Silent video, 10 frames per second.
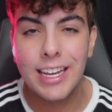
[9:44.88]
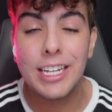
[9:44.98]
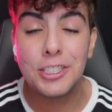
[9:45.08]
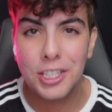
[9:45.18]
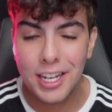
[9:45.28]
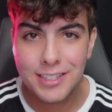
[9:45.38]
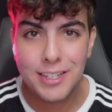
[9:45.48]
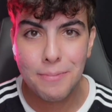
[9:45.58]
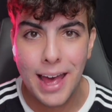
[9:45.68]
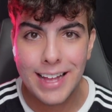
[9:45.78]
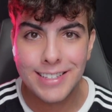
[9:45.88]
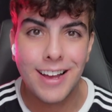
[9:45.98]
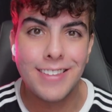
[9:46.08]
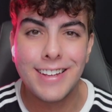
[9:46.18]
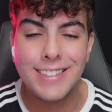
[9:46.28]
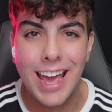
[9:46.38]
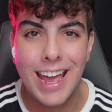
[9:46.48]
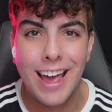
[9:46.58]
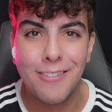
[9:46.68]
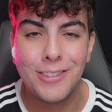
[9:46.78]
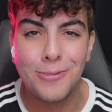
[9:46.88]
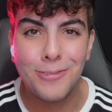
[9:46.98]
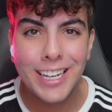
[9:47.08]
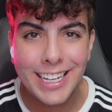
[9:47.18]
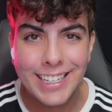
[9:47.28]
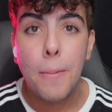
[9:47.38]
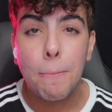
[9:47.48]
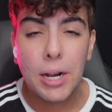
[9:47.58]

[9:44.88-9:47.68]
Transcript: It just depends on the day of the week.